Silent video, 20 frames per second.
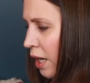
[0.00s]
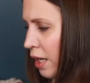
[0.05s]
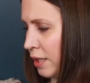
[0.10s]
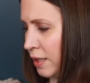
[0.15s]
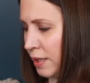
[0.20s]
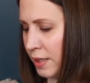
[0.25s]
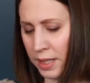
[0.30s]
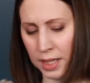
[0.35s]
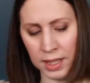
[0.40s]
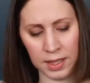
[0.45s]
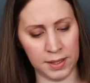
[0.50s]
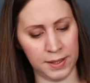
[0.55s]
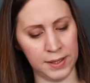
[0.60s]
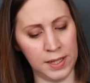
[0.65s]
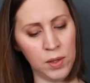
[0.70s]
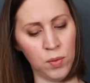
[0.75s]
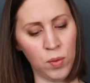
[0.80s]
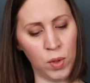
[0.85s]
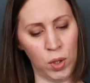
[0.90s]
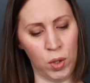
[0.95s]

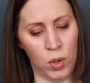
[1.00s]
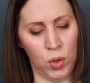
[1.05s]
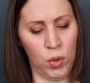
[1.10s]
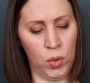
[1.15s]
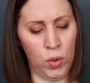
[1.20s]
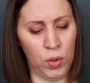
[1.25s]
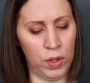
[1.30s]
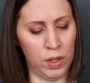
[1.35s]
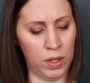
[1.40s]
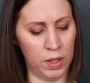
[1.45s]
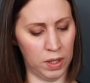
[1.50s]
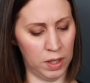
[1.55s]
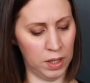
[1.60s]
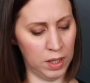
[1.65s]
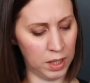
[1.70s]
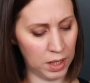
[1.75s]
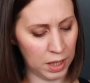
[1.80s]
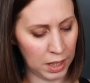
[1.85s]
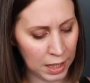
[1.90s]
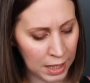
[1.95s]
60 row
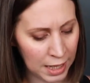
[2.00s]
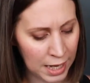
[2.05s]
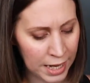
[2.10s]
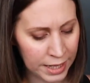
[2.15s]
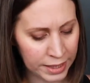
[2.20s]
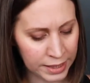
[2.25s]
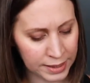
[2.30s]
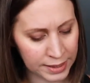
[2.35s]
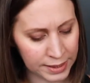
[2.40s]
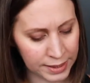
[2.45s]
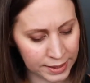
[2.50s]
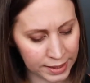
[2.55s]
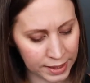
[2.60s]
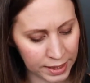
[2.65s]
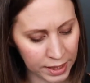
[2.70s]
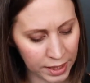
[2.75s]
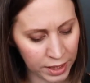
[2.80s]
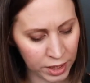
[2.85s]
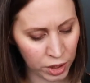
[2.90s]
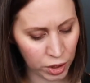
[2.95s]
lace
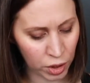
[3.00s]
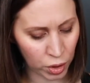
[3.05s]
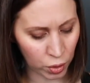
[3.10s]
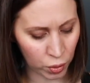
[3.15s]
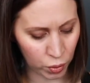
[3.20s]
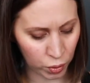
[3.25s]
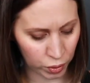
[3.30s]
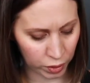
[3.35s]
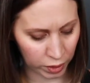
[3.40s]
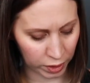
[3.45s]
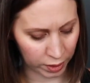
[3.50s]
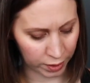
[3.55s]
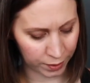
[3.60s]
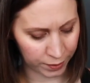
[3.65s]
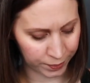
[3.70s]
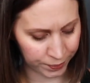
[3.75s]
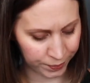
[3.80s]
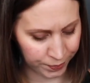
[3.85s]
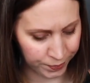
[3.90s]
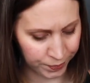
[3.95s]
yoke.
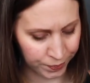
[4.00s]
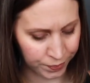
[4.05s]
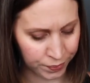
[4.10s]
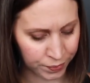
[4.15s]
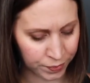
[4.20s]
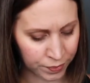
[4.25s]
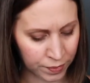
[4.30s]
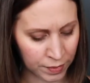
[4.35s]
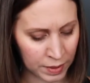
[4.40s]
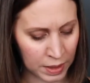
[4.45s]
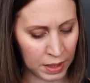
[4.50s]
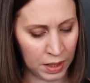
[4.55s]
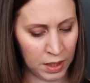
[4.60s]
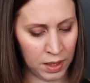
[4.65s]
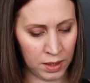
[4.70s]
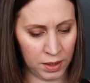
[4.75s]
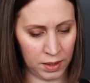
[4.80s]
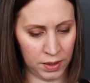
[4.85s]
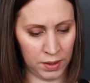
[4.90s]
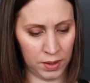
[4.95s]

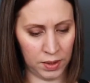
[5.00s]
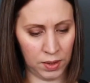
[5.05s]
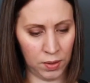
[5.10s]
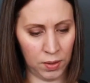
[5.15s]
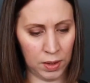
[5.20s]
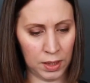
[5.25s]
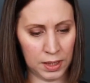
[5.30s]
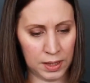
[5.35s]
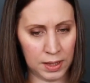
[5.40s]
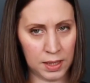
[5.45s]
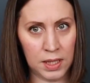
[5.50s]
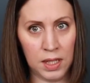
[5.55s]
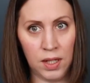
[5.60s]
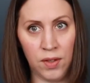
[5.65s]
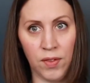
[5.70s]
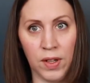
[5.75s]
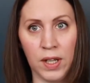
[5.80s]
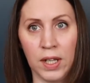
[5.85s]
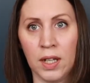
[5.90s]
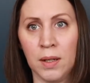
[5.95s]
So let's see
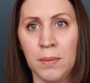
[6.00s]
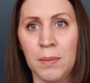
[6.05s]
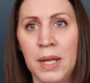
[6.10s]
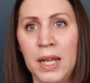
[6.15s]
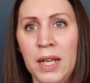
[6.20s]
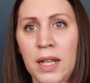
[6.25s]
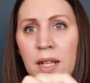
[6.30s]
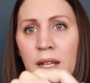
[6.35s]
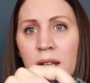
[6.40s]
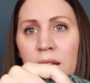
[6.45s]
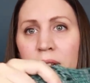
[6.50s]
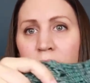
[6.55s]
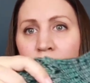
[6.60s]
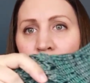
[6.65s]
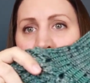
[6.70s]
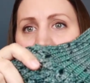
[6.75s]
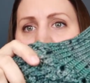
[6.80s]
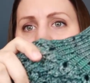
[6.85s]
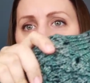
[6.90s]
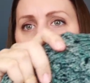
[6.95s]
if I can make
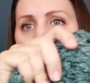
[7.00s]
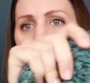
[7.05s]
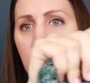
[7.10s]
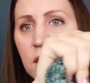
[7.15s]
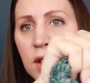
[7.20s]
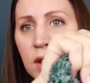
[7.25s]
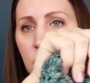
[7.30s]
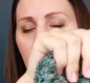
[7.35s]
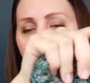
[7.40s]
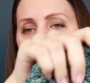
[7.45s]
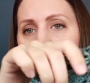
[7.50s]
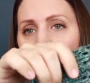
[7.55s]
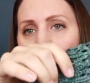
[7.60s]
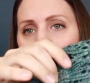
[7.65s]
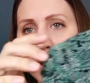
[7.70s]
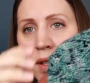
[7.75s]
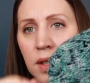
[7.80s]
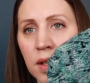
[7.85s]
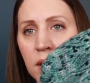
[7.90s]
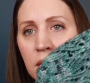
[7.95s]
justice to
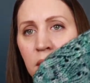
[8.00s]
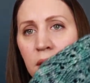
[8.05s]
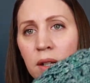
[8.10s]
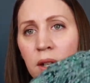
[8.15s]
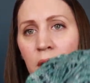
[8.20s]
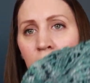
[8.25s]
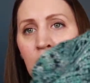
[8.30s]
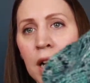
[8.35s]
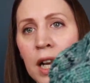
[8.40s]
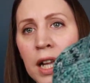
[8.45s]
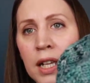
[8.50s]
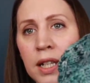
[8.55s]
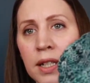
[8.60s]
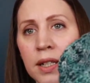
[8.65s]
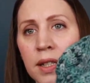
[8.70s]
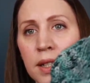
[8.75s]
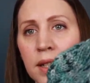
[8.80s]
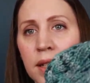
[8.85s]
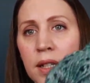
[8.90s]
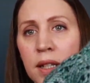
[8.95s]
this
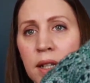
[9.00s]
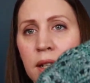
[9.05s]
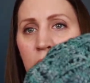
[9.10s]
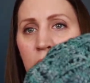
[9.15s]
lace